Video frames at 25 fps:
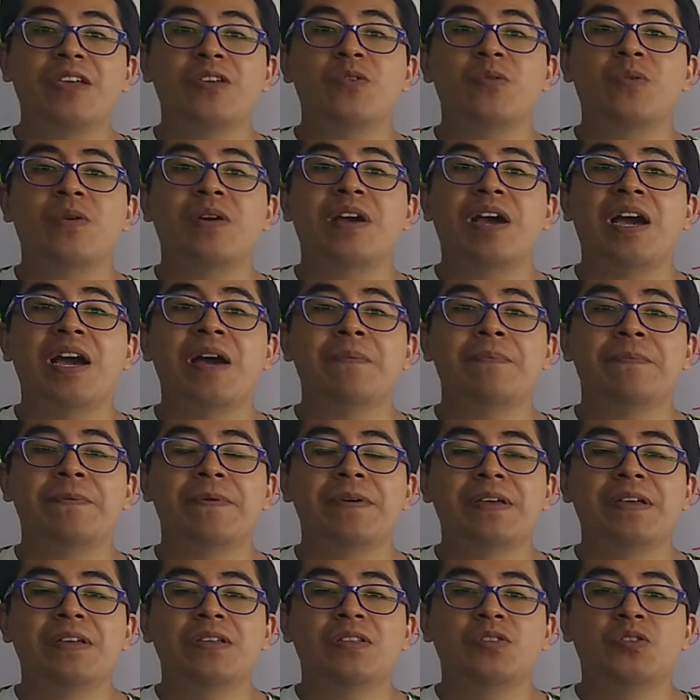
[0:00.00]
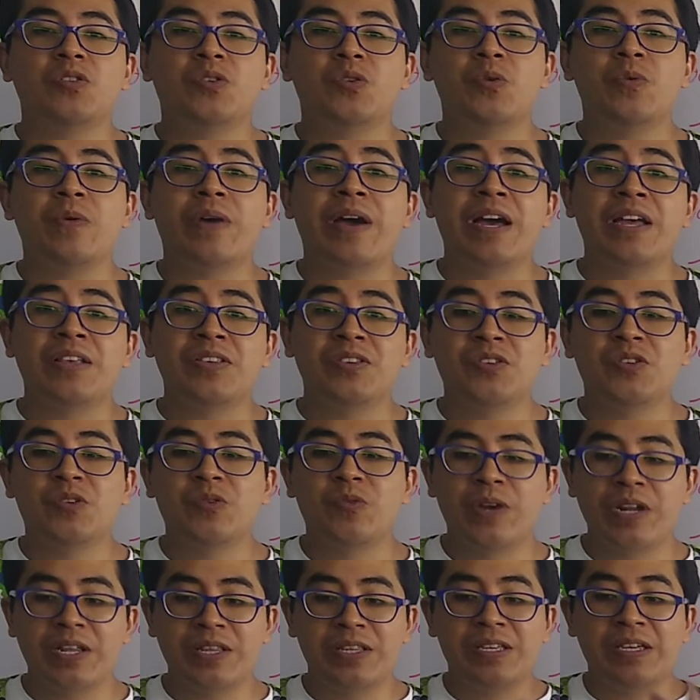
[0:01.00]
that you have to
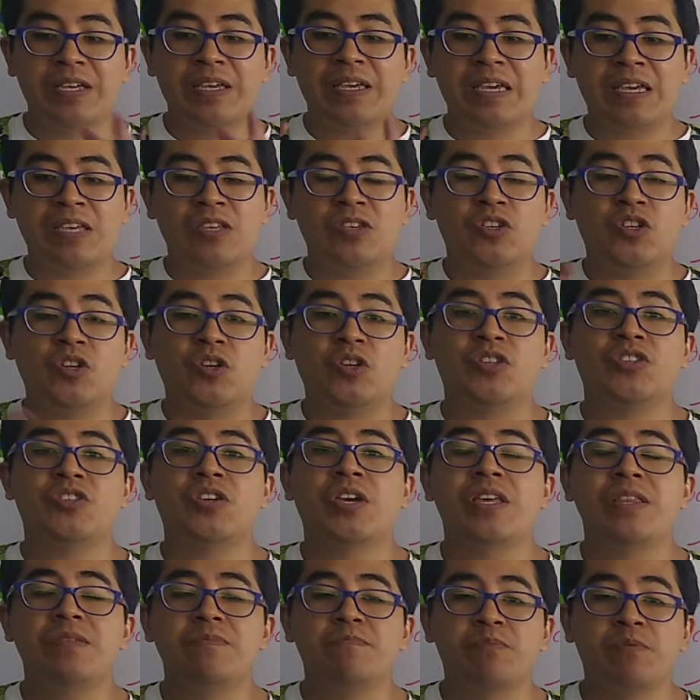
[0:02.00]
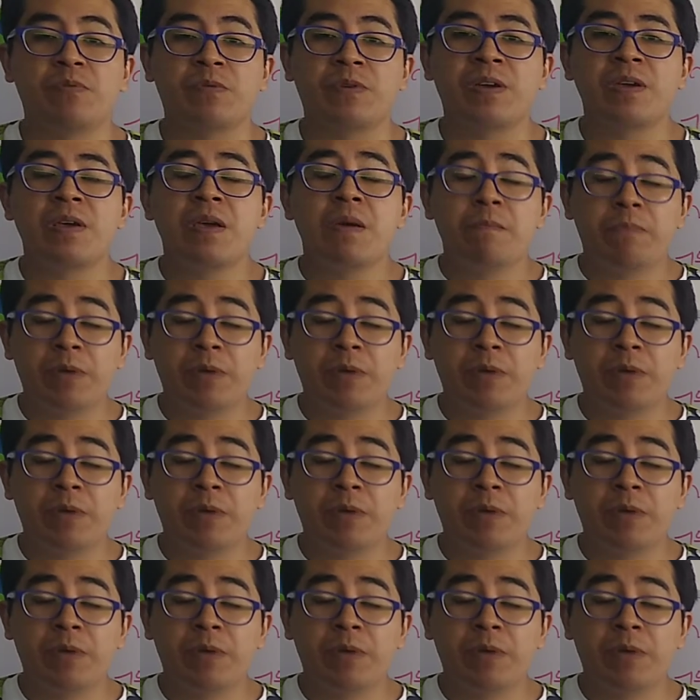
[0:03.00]
answer it in your textbook.